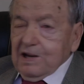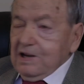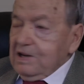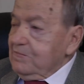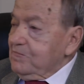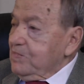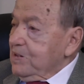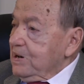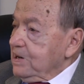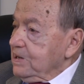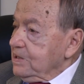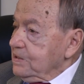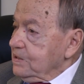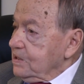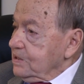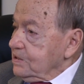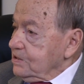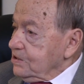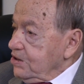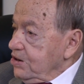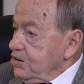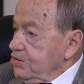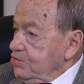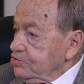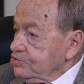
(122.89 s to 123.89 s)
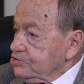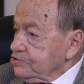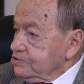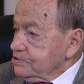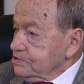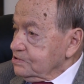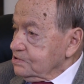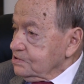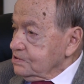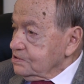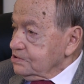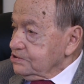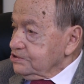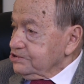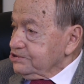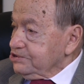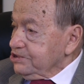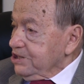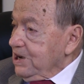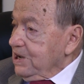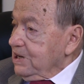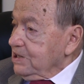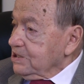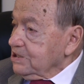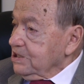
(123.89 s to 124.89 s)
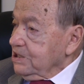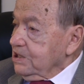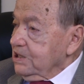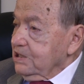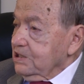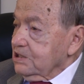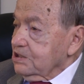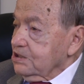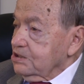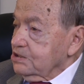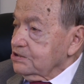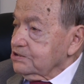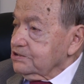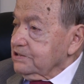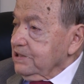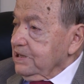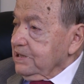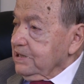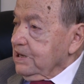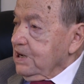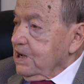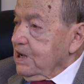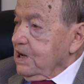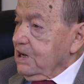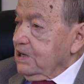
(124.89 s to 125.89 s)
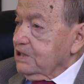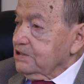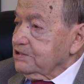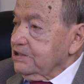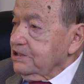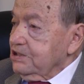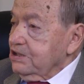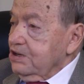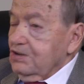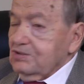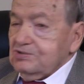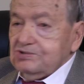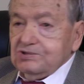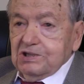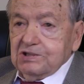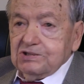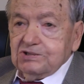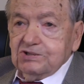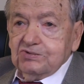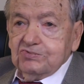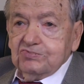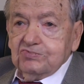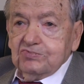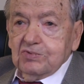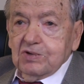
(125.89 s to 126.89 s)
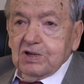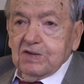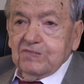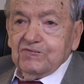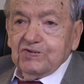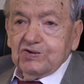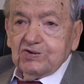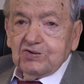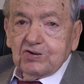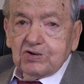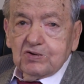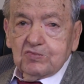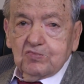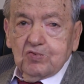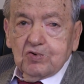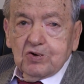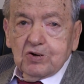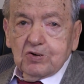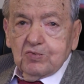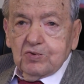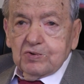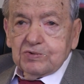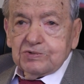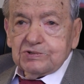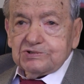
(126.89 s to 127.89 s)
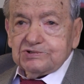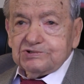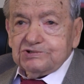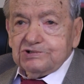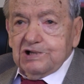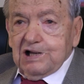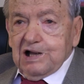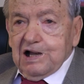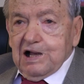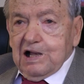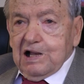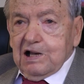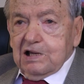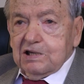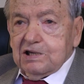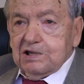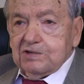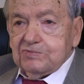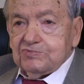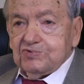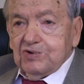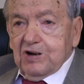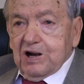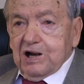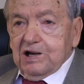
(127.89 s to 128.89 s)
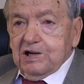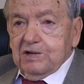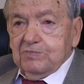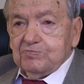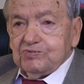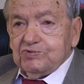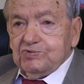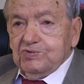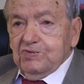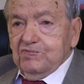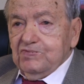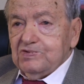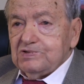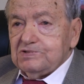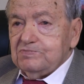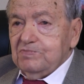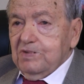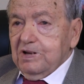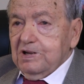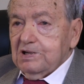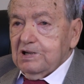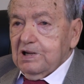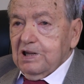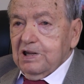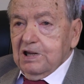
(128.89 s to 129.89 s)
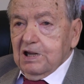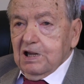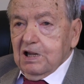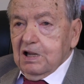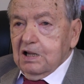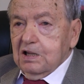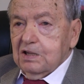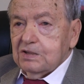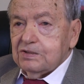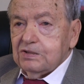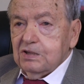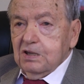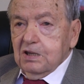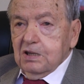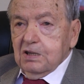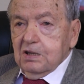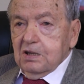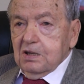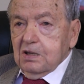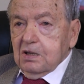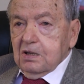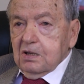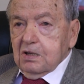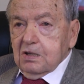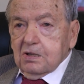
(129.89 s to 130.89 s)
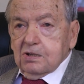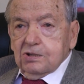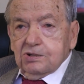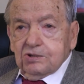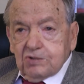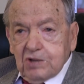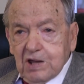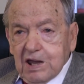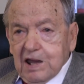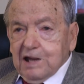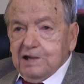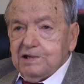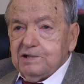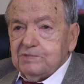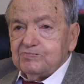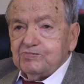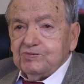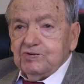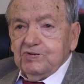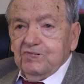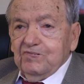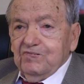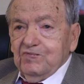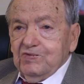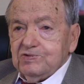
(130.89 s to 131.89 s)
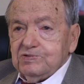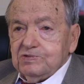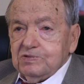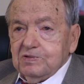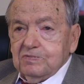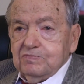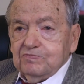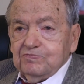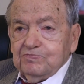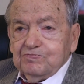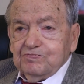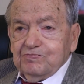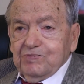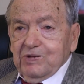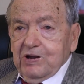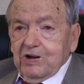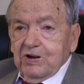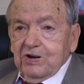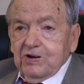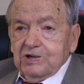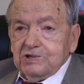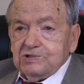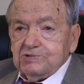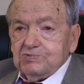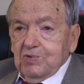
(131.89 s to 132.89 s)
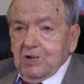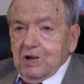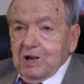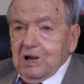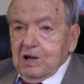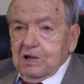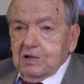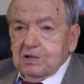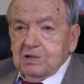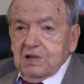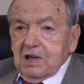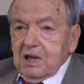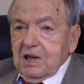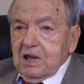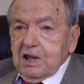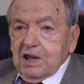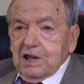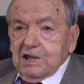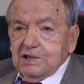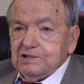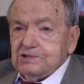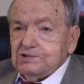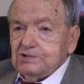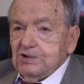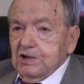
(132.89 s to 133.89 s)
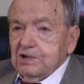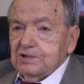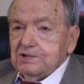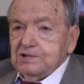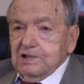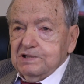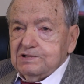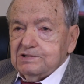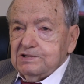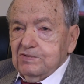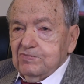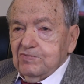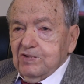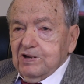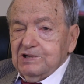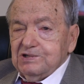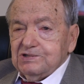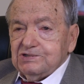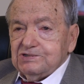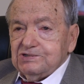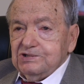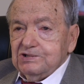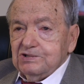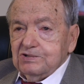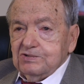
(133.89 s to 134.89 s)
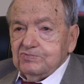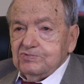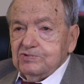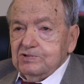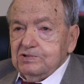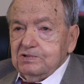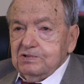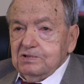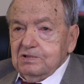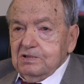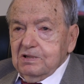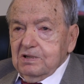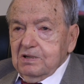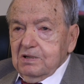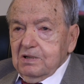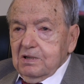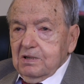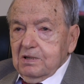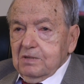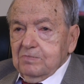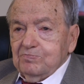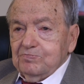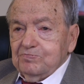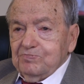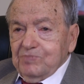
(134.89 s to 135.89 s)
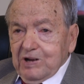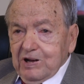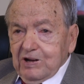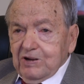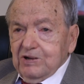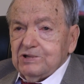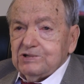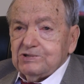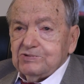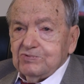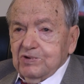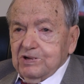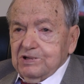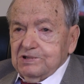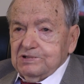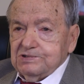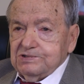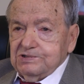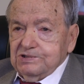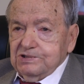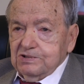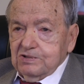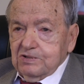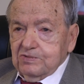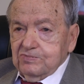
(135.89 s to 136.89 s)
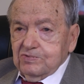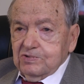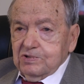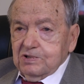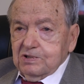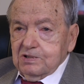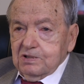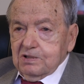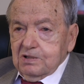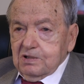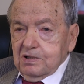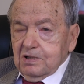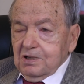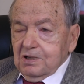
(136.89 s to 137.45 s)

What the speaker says: anybody that knows child clinical psychology knows that if you're going to work with a child and try to improve its mental health, you had to prove with the parent as well. Head Start doesn't raise children. Parents raise children.